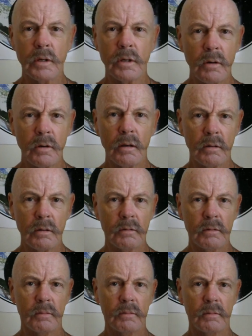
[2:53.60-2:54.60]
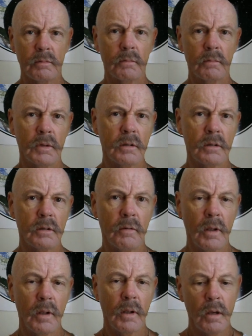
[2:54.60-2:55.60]
okay, so
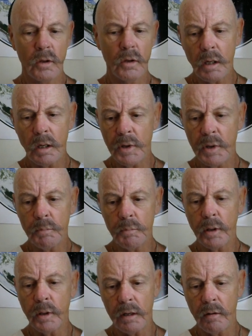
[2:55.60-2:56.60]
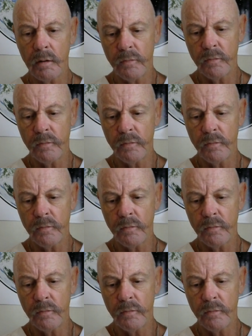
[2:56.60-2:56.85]
you can eat a big plate of